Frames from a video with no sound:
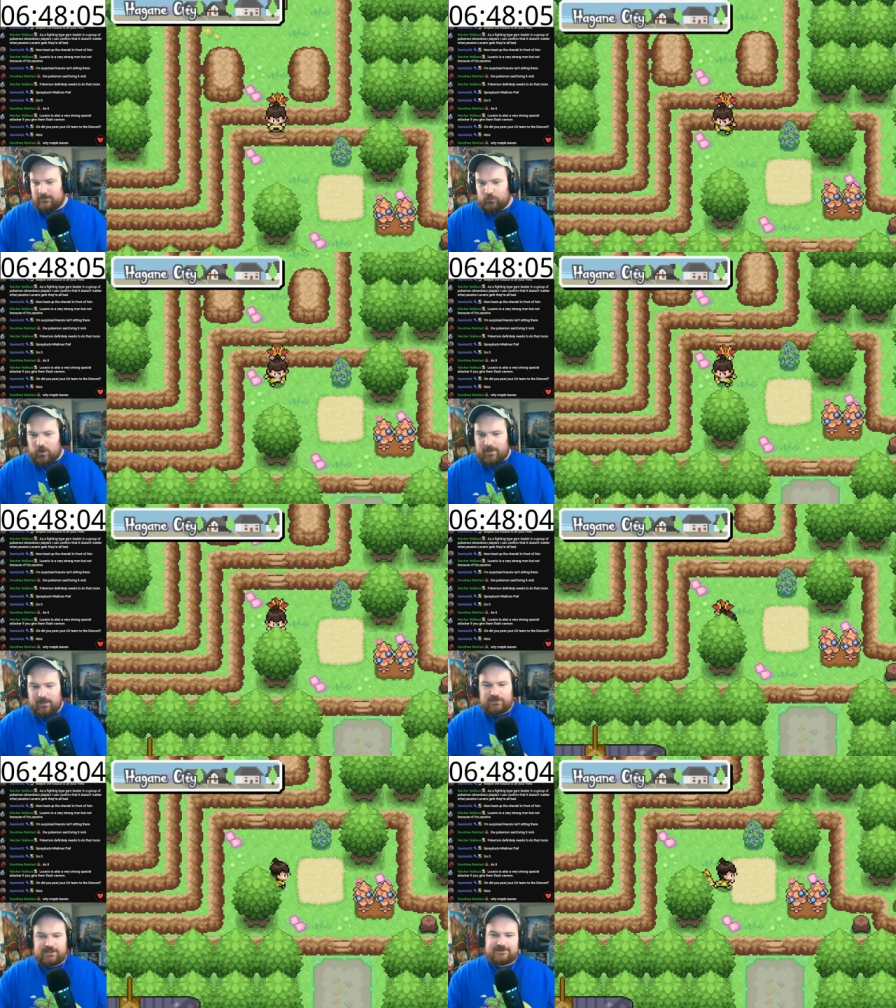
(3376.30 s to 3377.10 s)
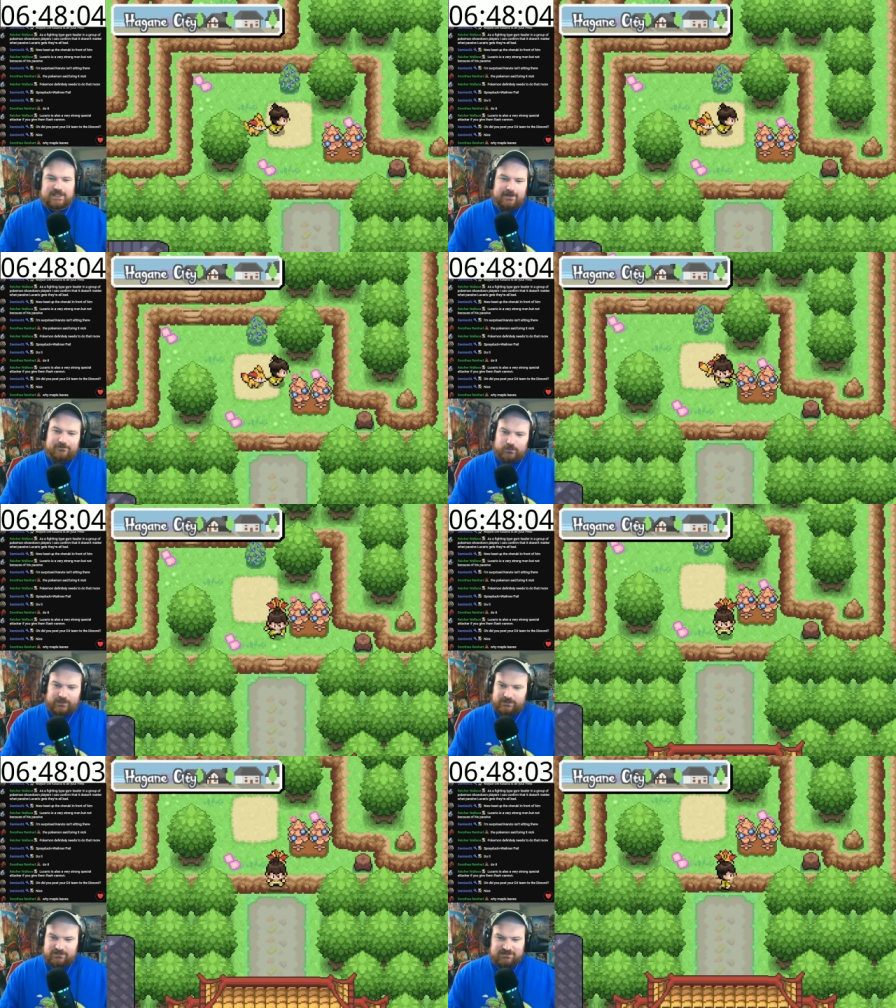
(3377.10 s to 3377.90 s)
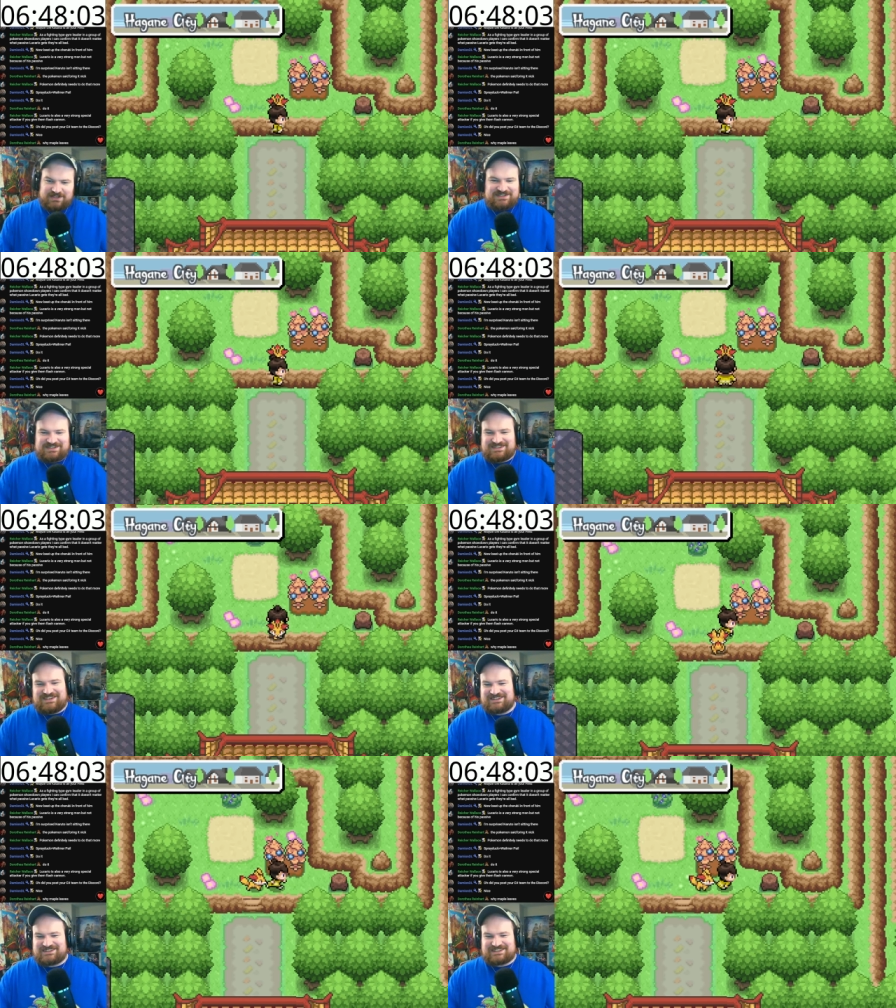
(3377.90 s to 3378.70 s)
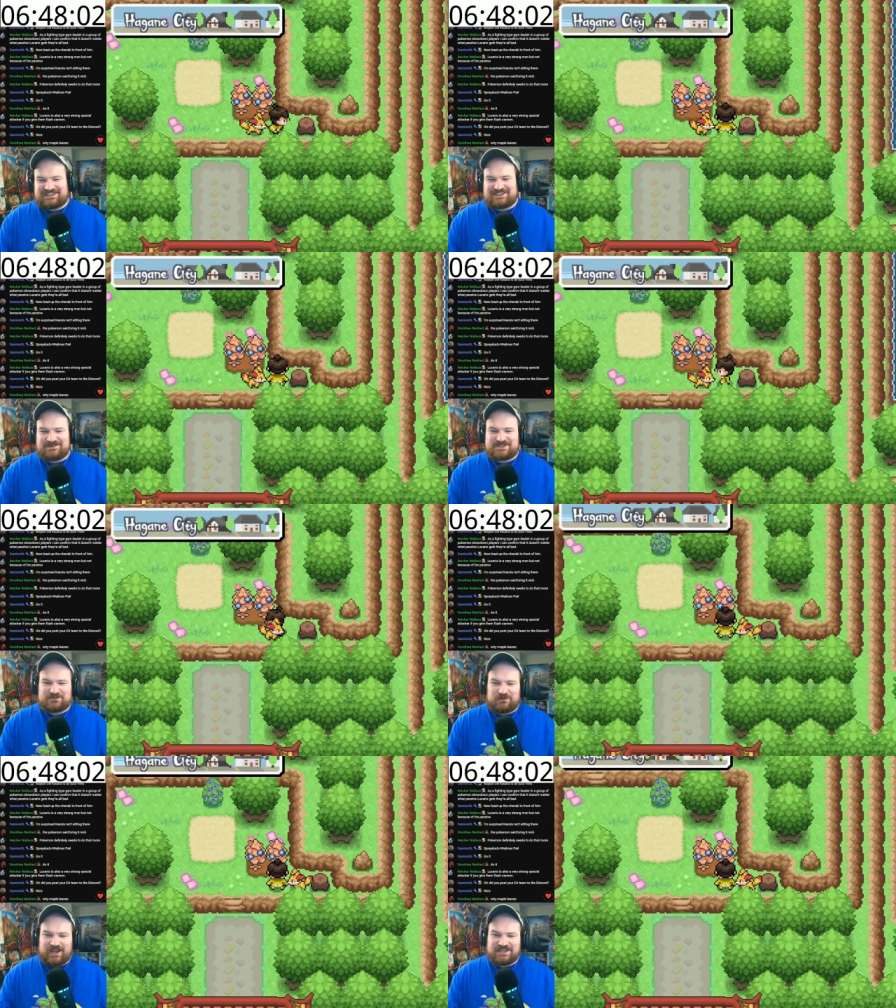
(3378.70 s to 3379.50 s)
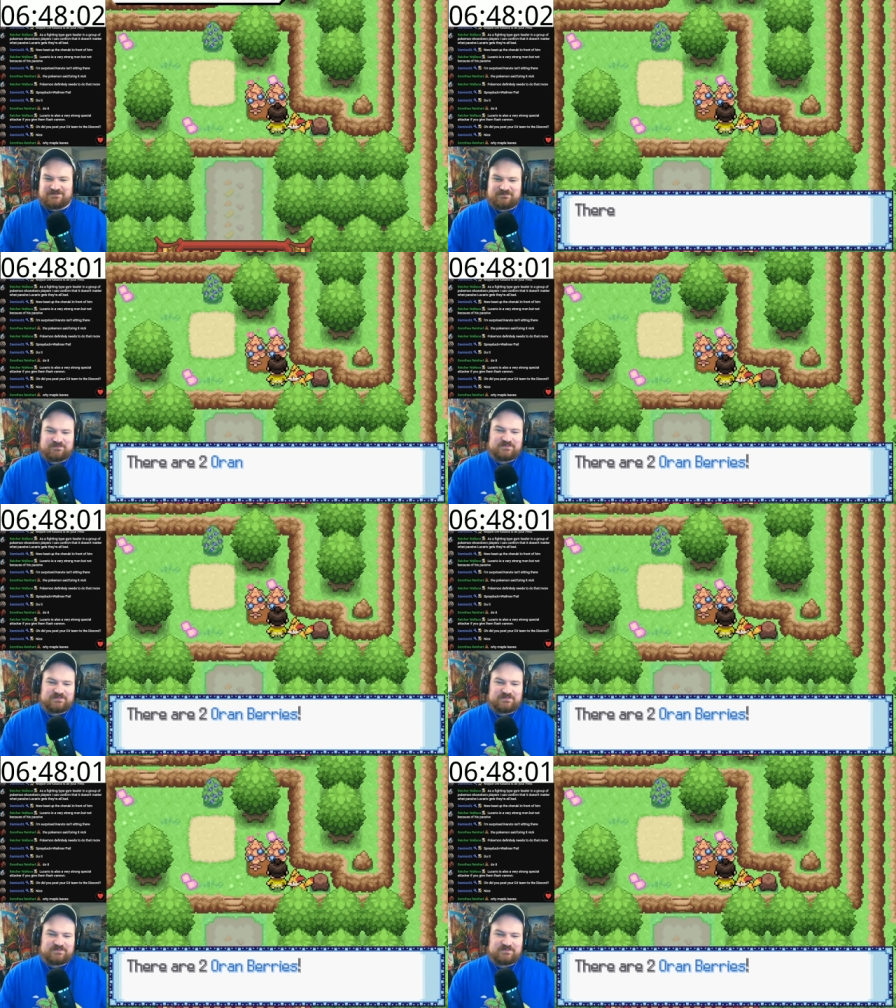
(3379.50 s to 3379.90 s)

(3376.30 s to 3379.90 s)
Why maple leaves? I have no idea. It seems so random.